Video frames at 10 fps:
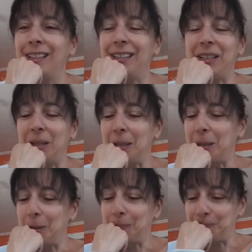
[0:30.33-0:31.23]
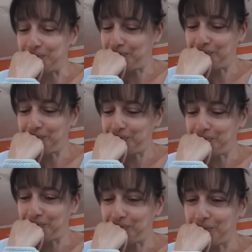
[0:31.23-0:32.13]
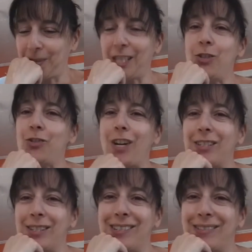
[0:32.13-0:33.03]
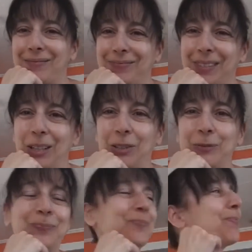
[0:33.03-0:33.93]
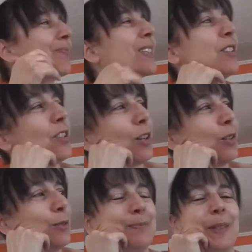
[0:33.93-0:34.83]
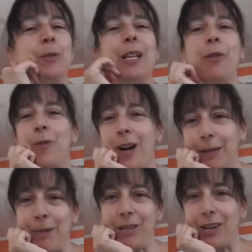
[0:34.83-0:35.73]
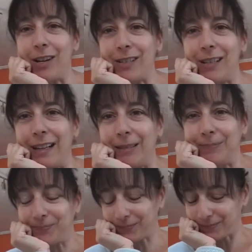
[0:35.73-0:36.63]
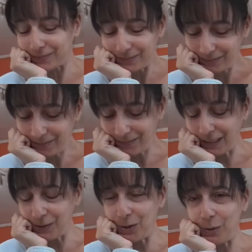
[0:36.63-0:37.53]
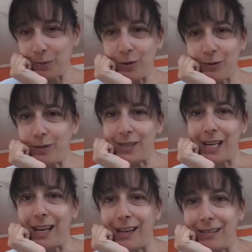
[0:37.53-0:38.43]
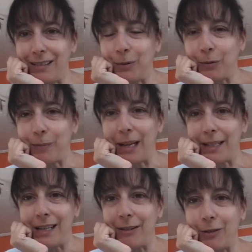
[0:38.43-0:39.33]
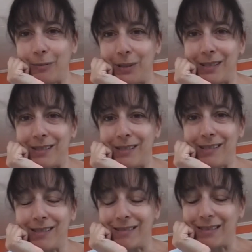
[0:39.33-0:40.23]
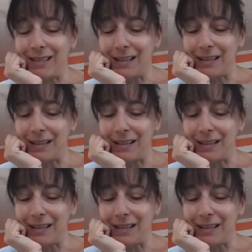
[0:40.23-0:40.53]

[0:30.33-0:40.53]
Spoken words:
um, distressed, you know. So, I was out walking my dog today. And it was a beautiful day. We were minding our own business and